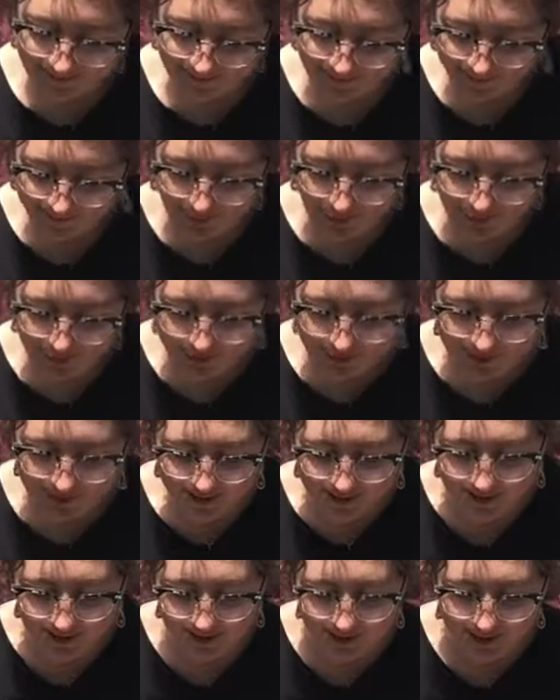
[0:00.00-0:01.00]
So you can
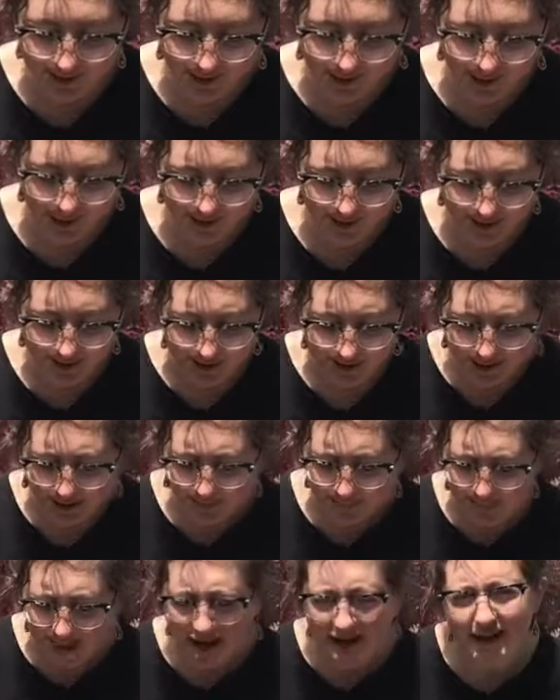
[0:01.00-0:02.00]
see here,
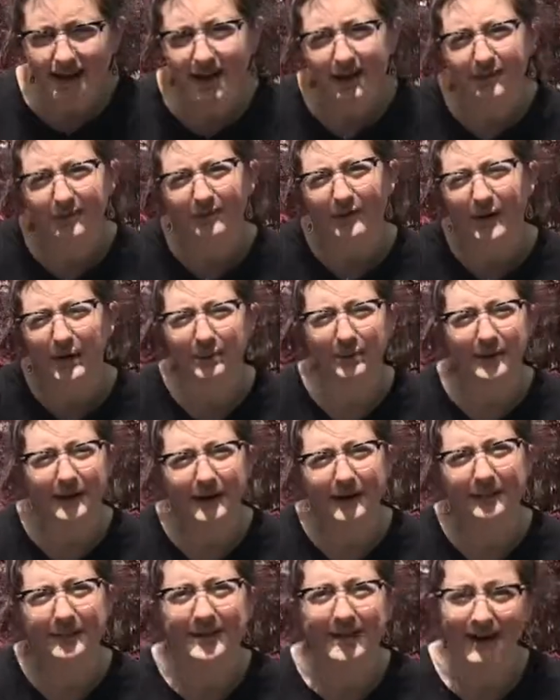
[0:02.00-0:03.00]
I'm packing it
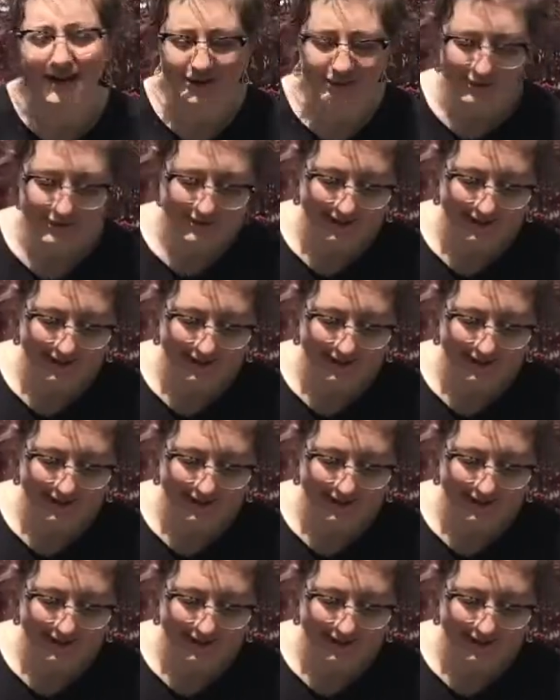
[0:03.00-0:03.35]
firmly but not too